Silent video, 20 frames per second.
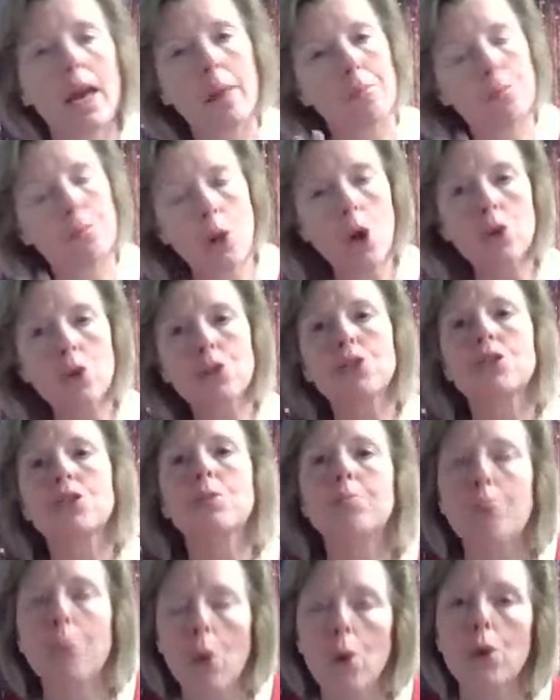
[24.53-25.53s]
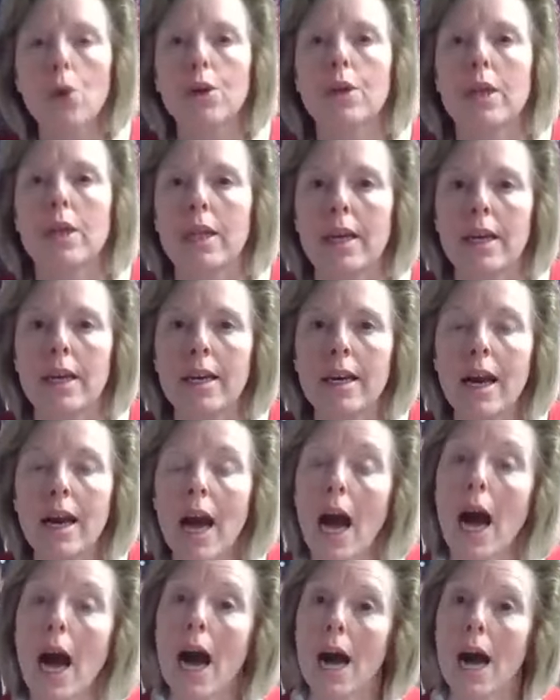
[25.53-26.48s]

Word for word: And most importantly,